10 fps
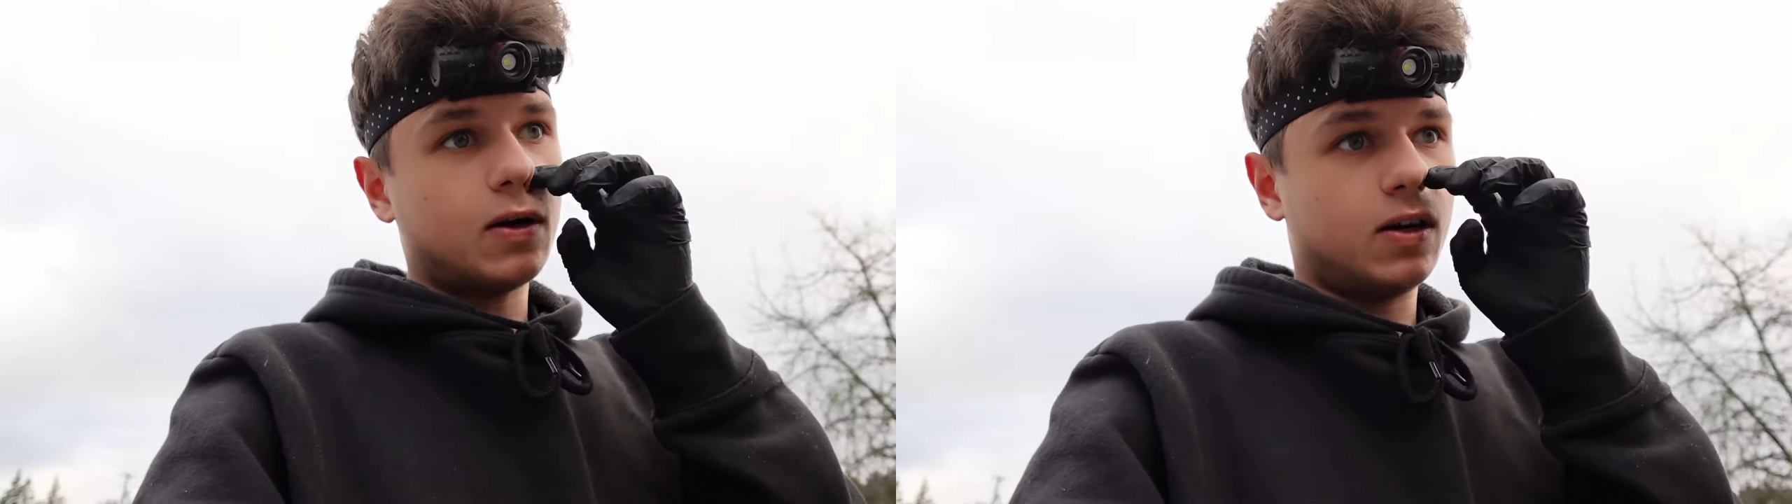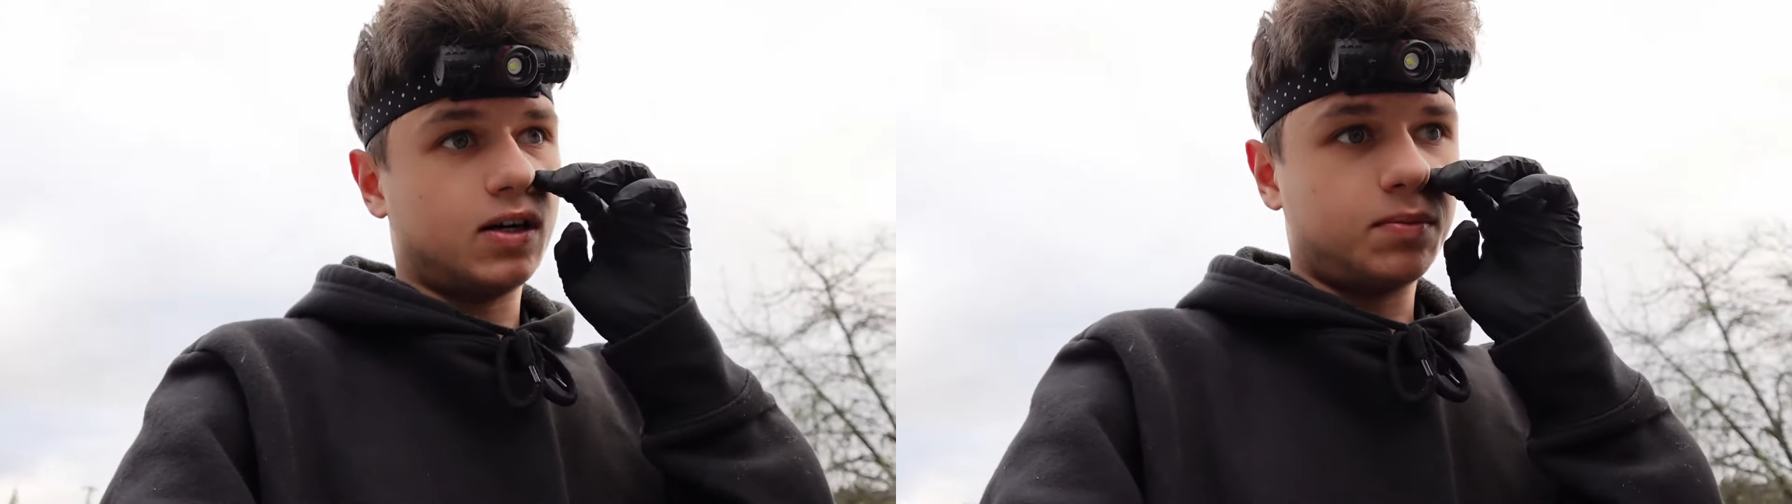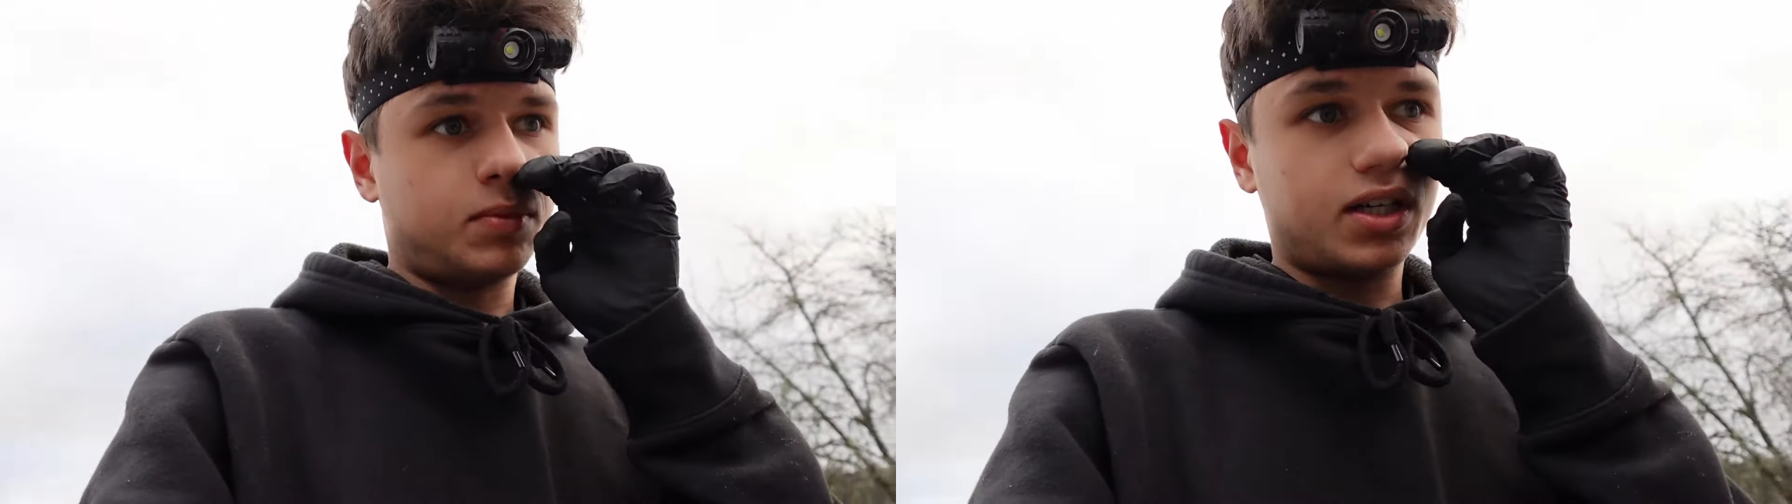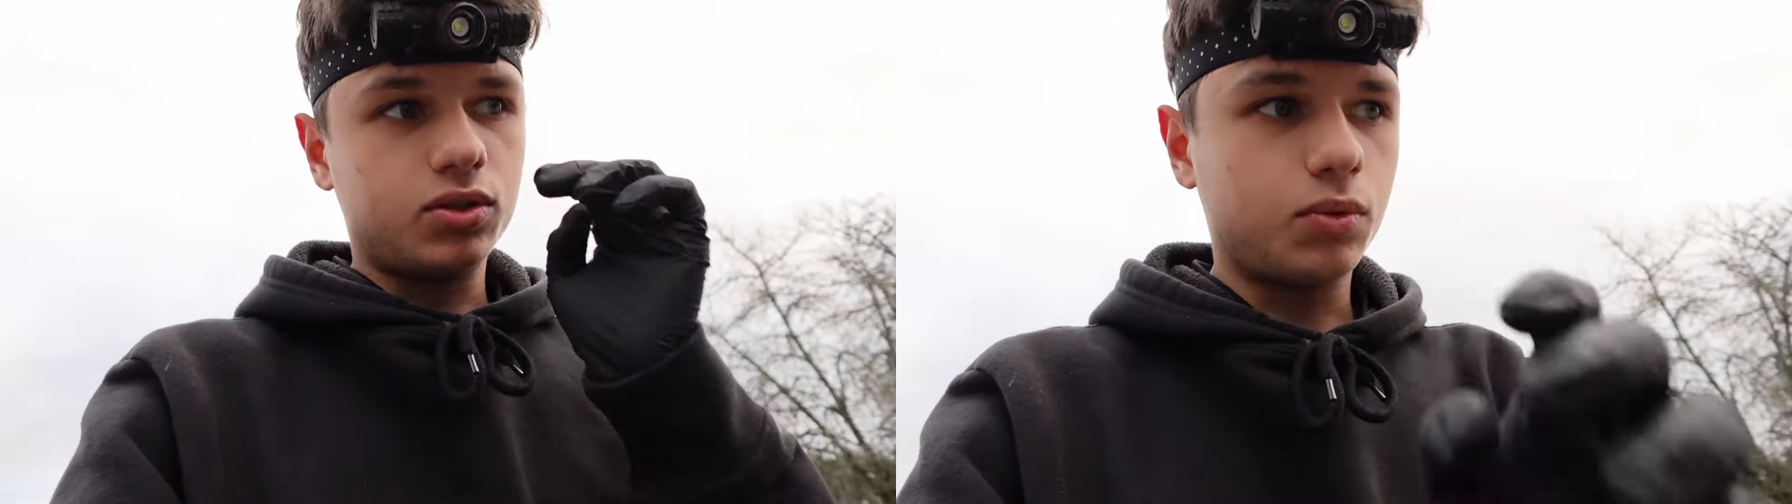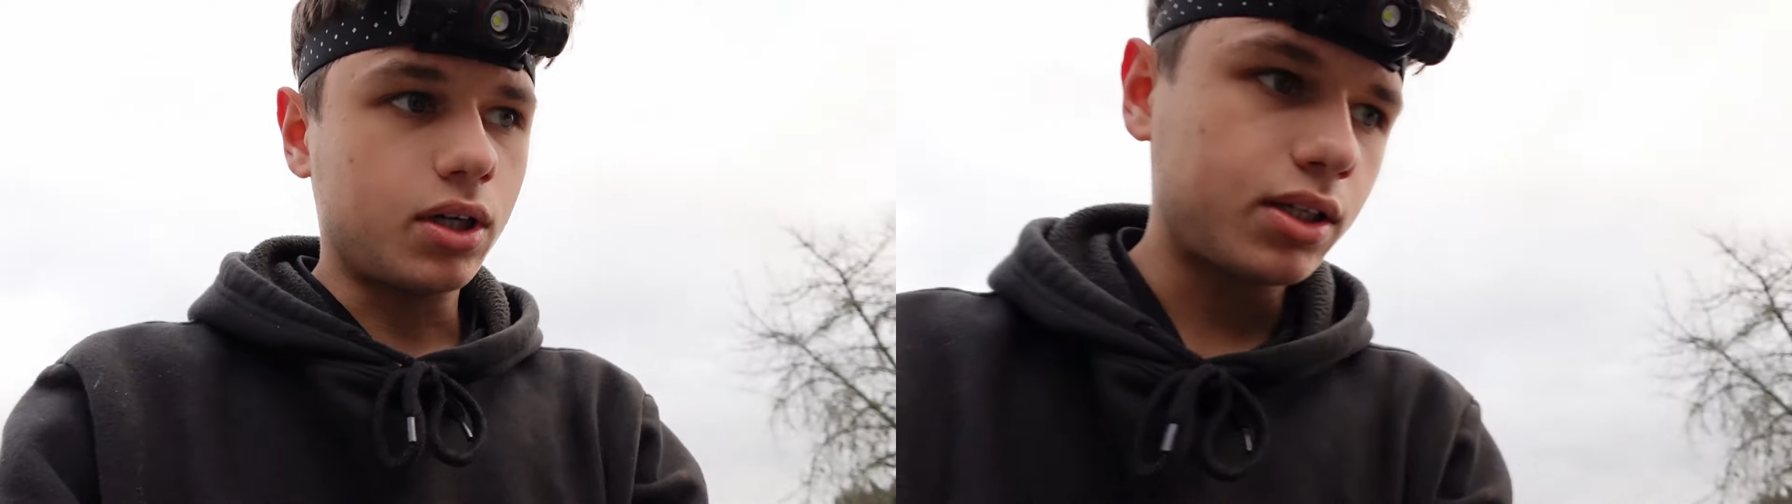I do want